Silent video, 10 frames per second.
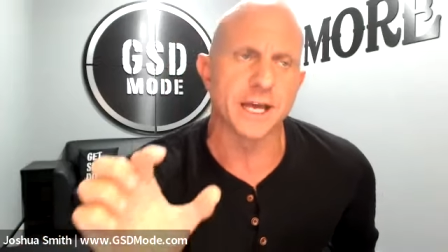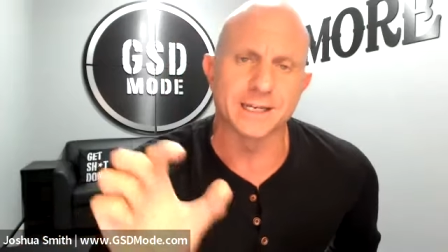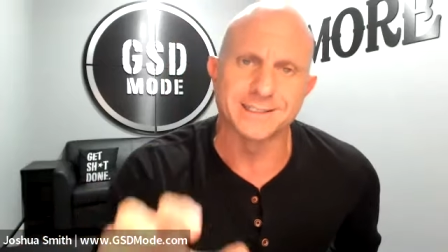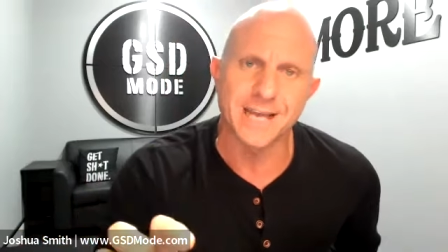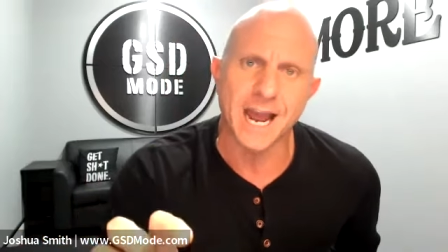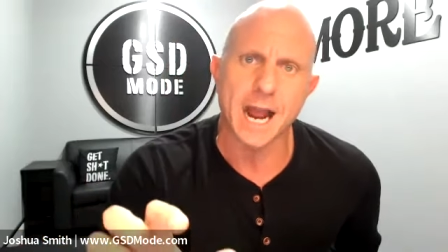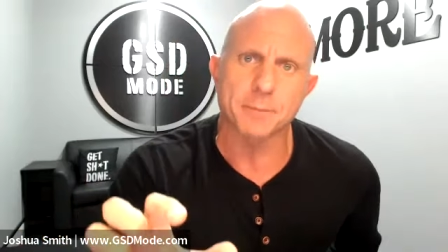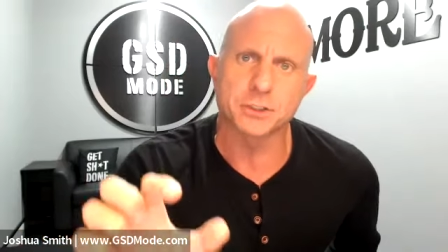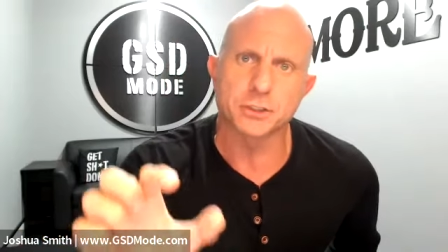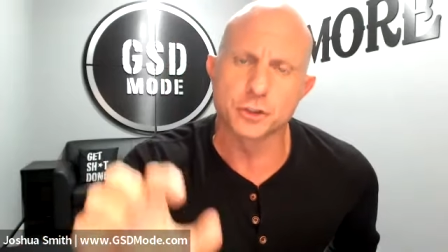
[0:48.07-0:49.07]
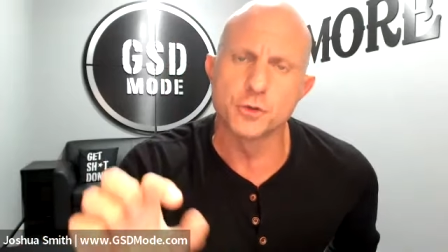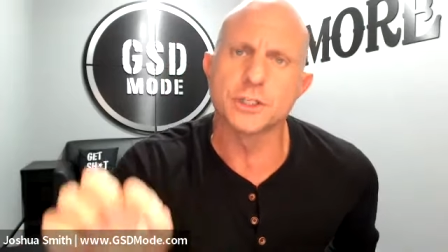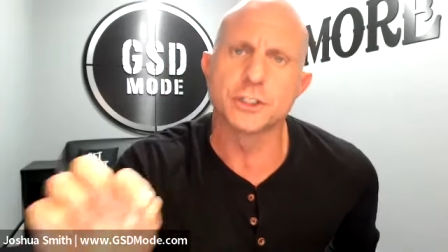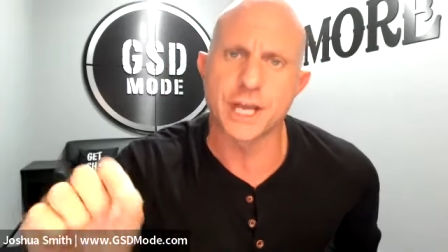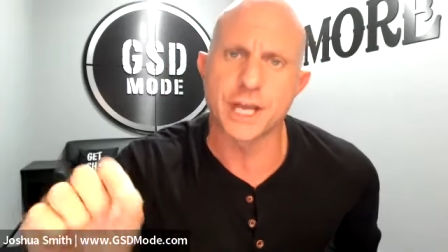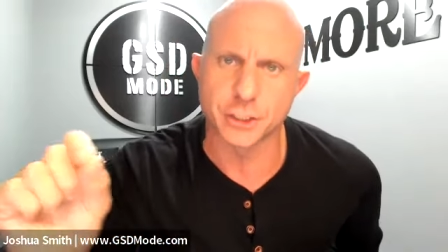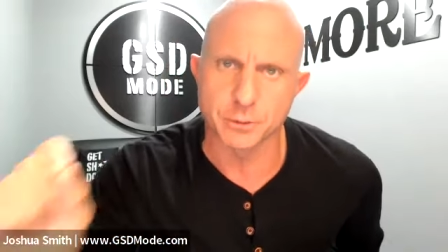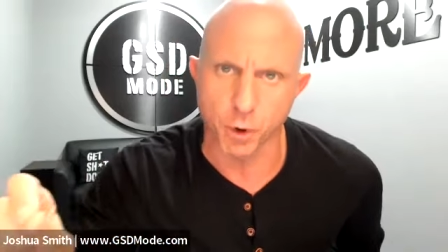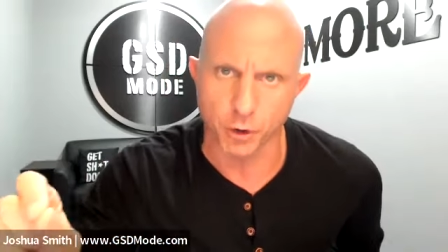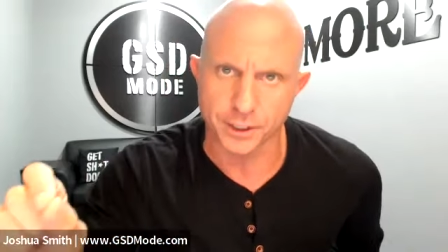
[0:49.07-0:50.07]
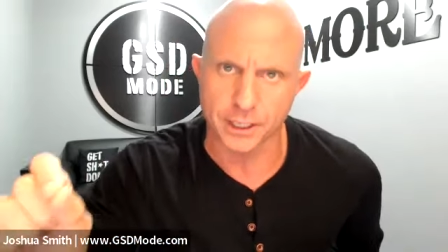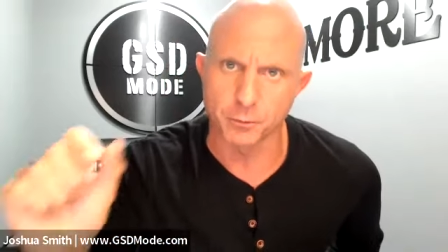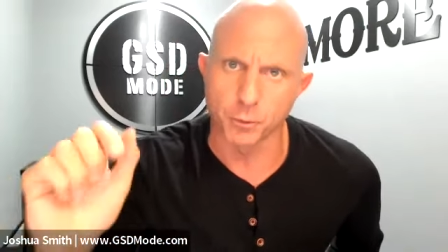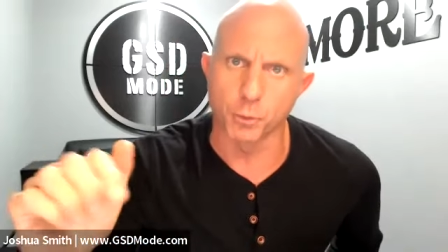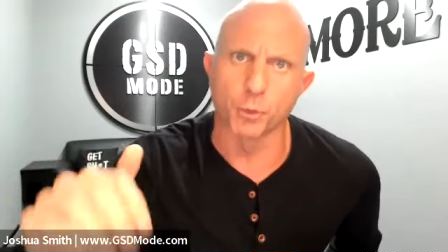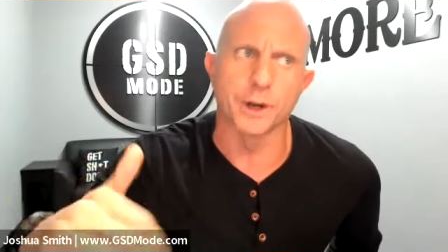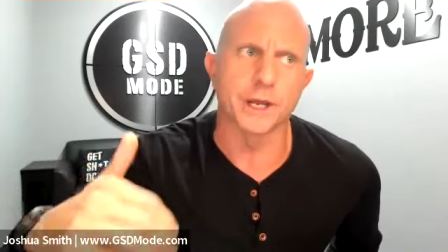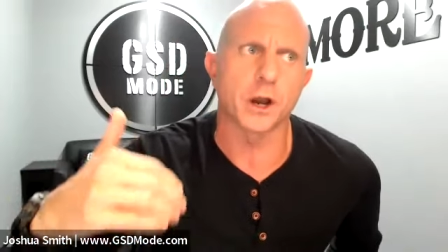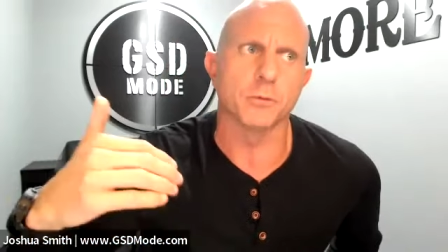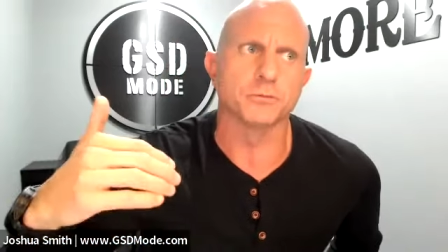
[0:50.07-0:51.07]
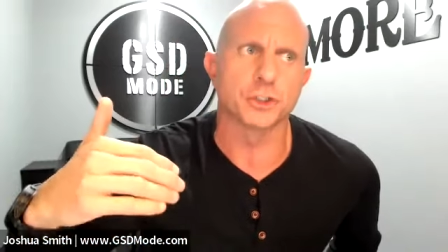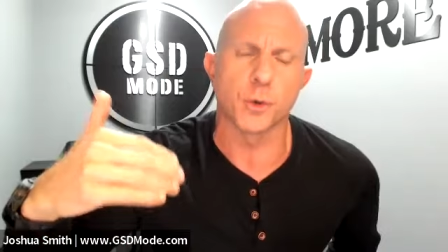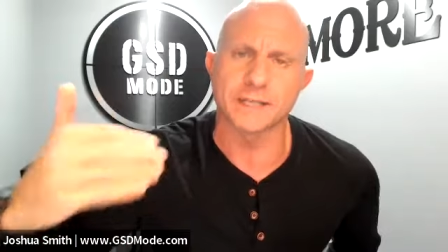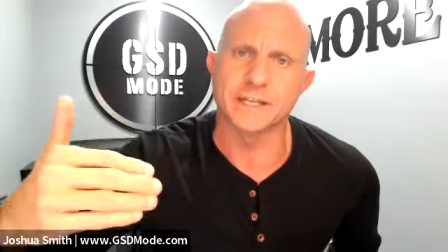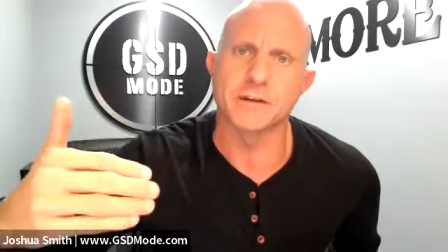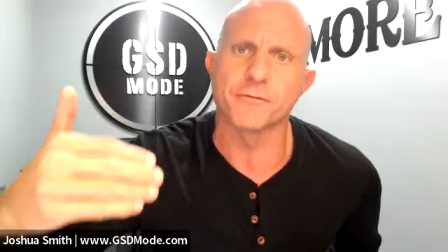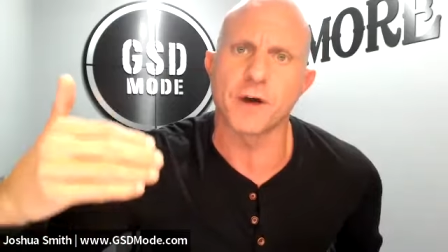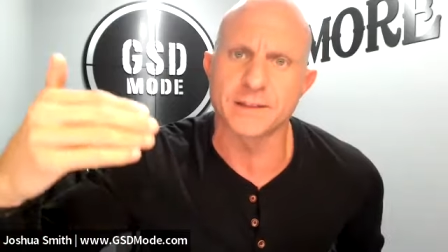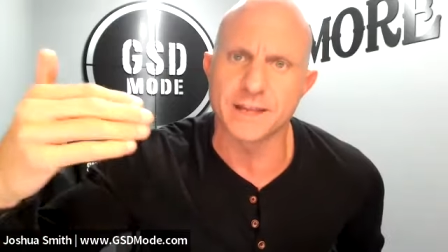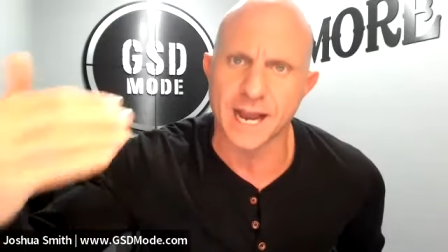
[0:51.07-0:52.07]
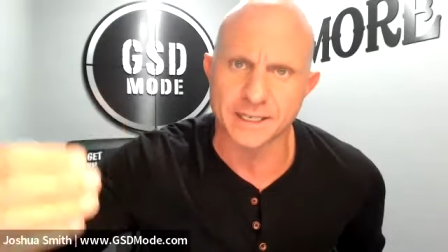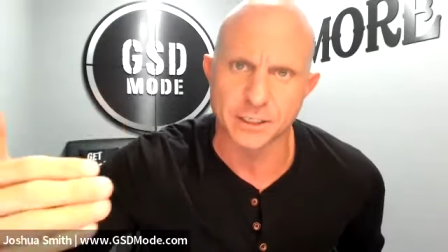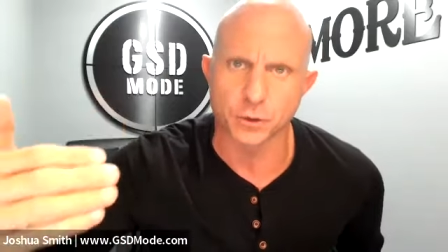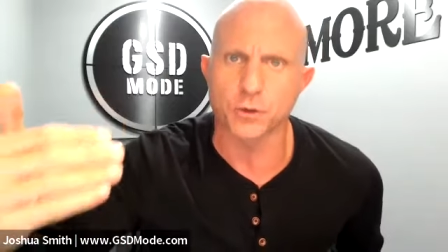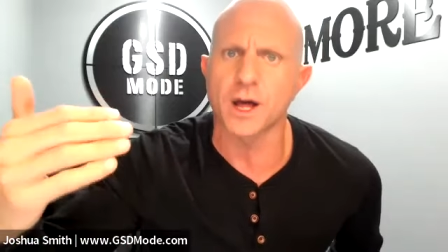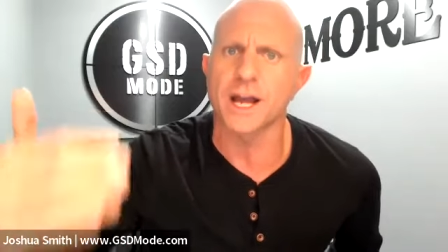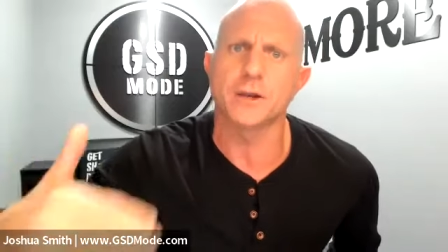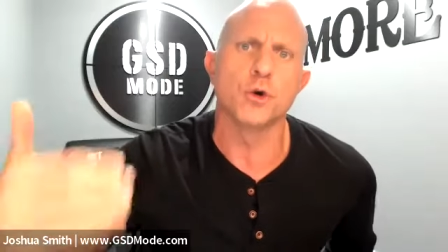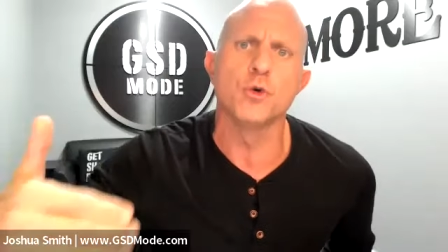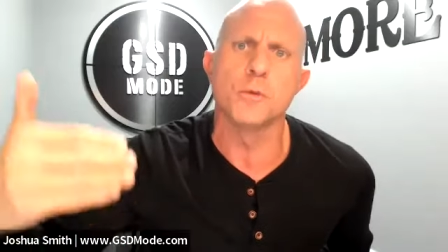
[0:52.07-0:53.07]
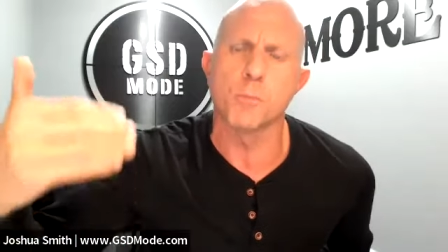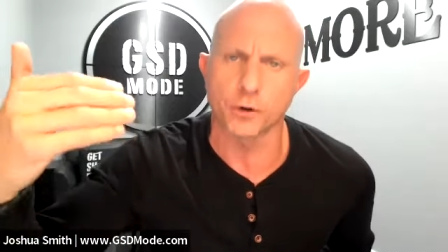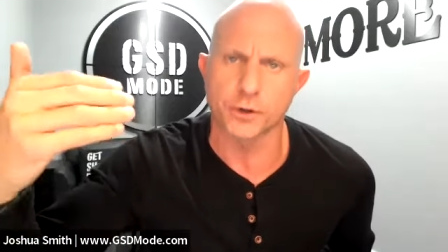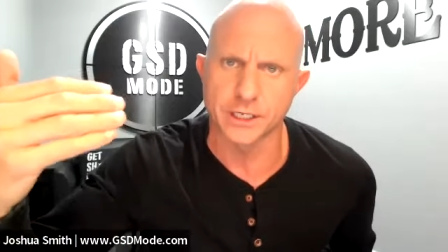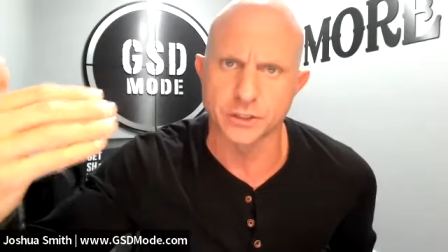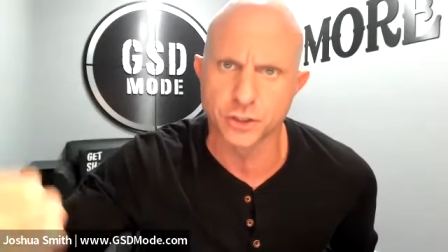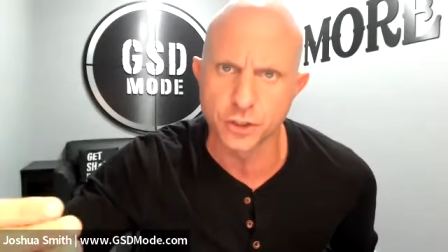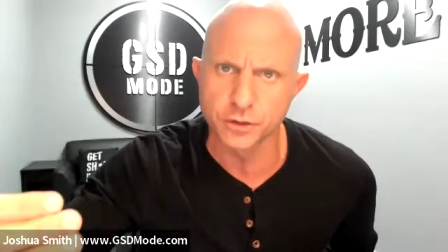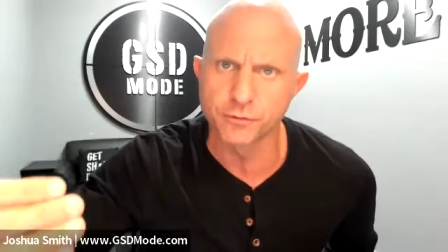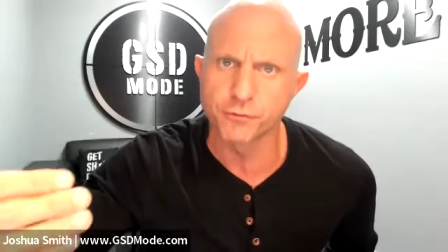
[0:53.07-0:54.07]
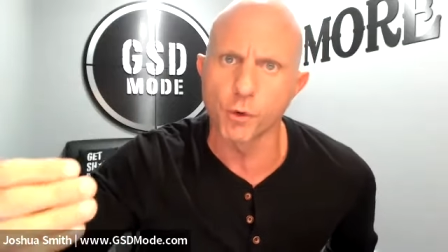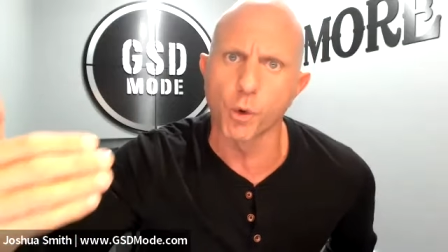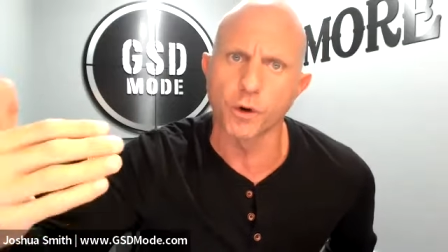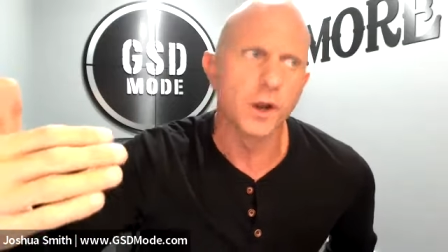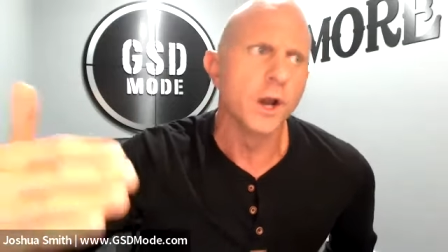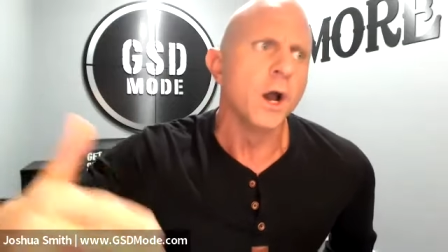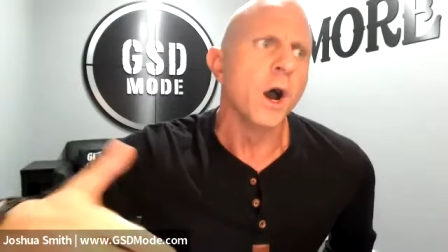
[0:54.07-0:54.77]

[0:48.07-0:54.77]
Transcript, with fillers: and adapt to the changing market when it comes to identifying the ideal client, who the market is good for,